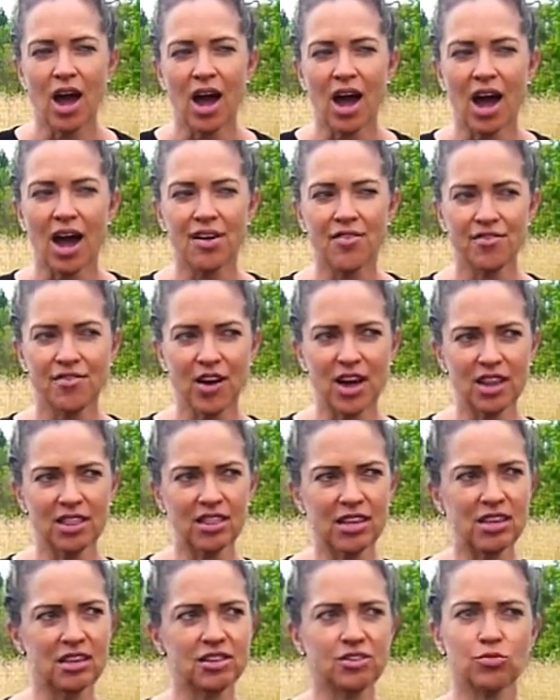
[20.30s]
I find
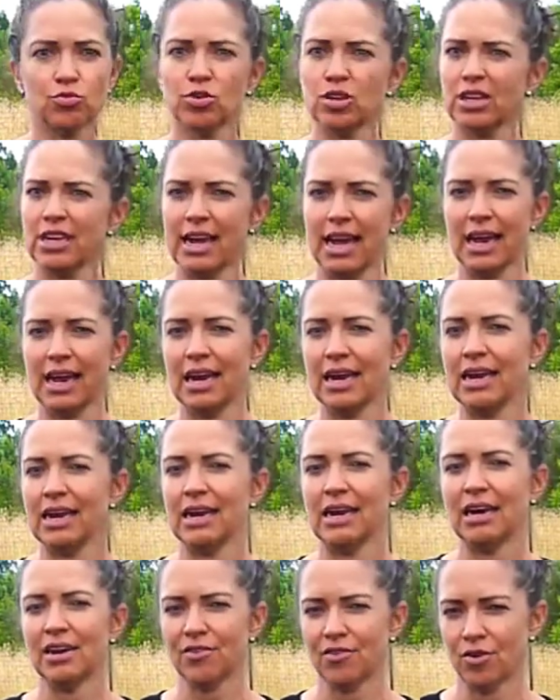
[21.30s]
these really handy
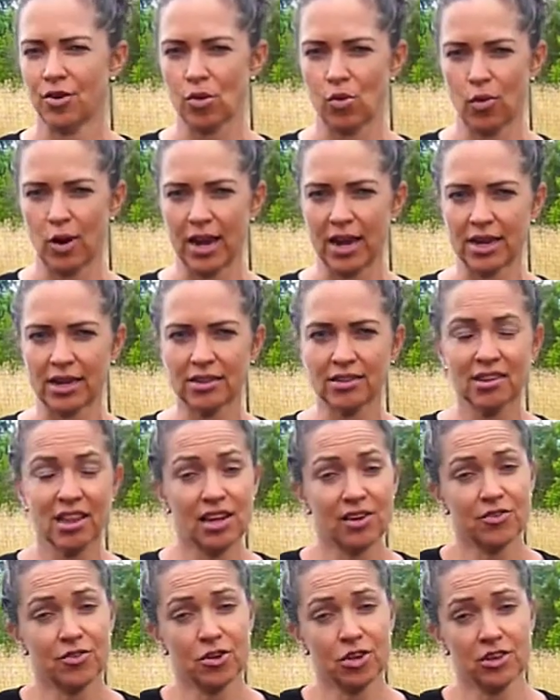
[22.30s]
in different ways.
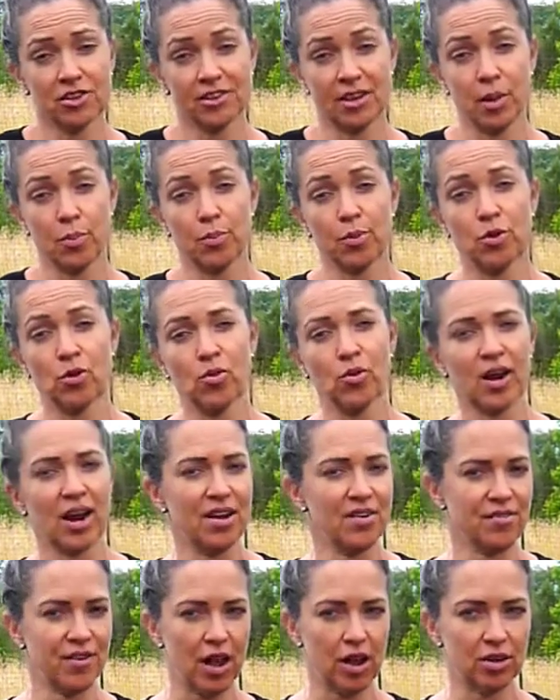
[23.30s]
Like for example, when
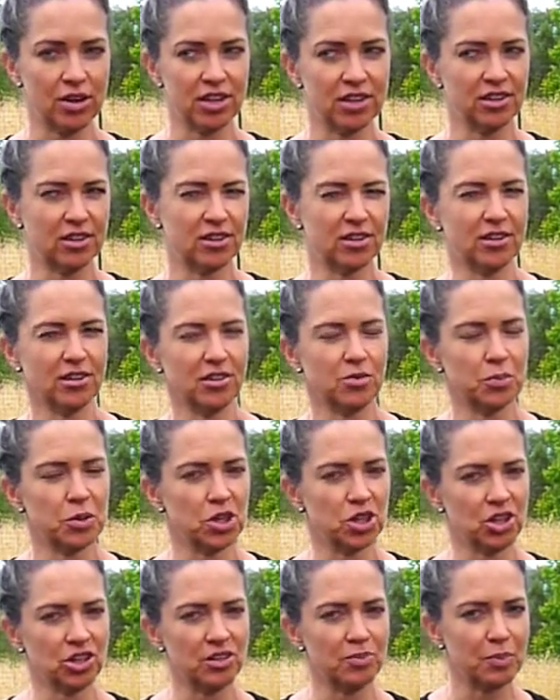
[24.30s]
I found a
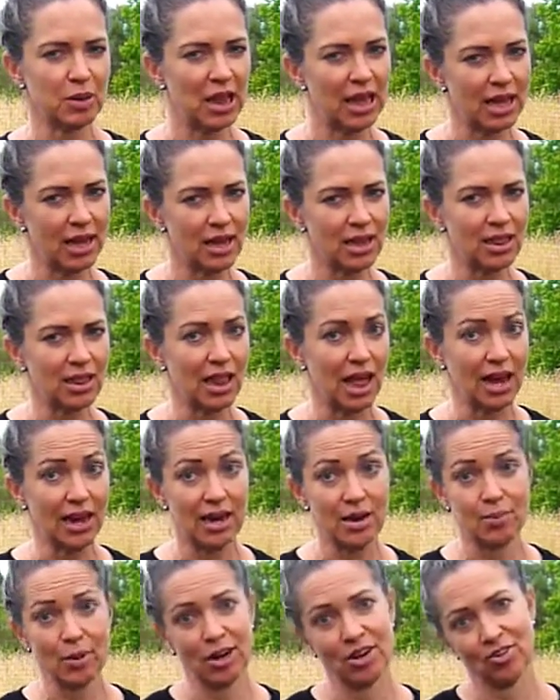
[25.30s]
suspicious plant
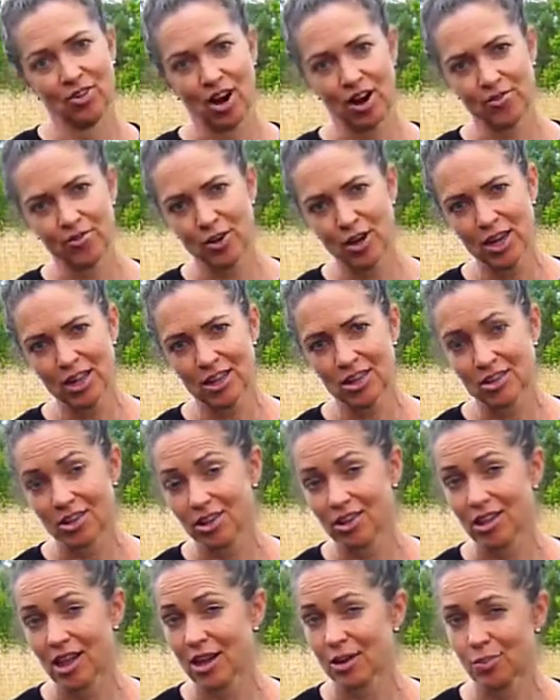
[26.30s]
lining my driveway that
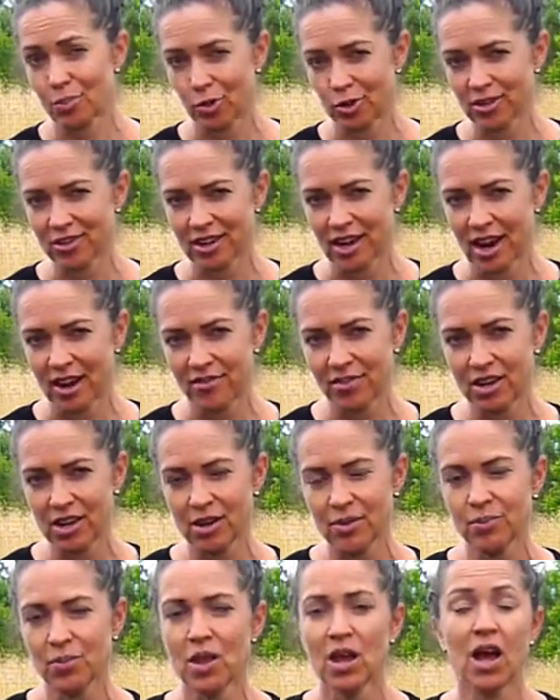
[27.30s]
looked like poison
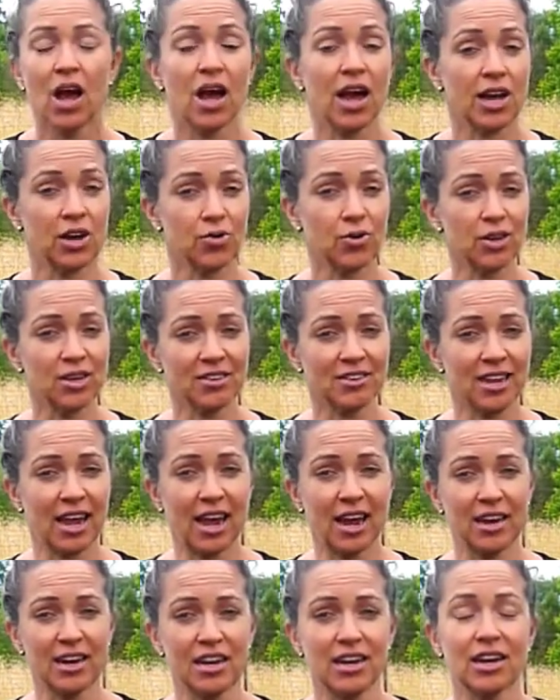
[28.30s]
ivy, I quick
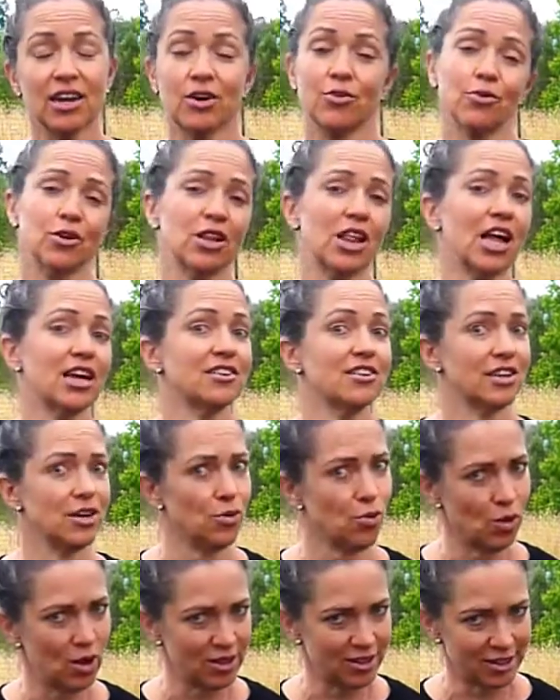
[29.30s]
scanned it and realized
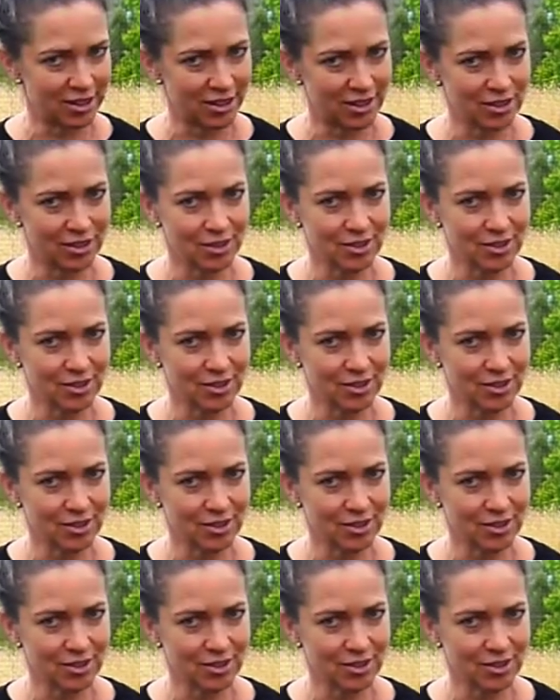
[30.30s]
it wasn't.